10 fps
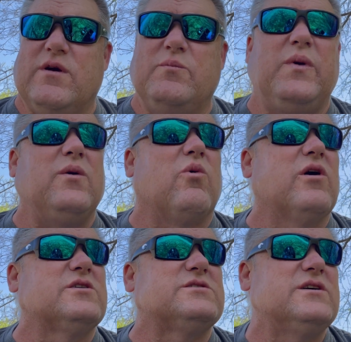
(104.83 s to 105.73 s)
MP
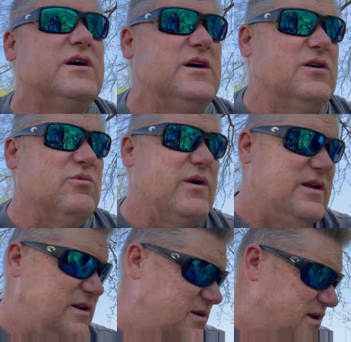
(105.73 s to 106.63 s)
works
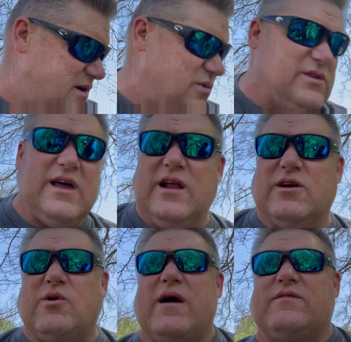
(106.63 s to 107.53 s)
running uh, with the
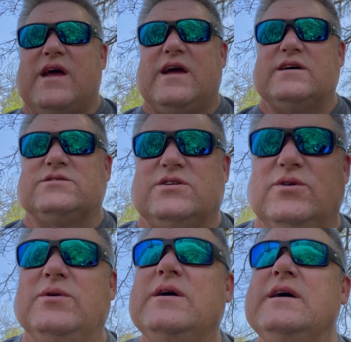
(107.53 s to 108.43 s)
Elecraft
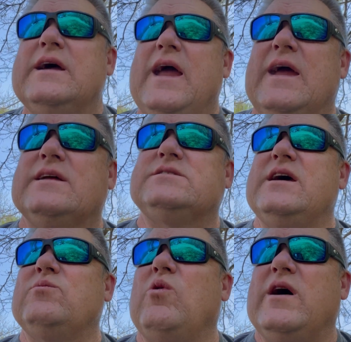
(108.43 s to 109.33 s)
KX2 and
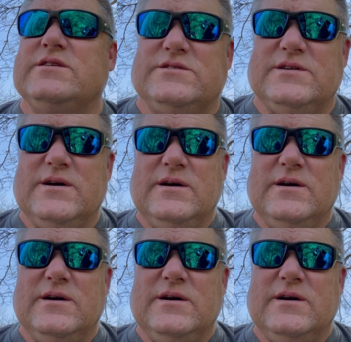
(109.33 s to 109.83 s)
10 watts.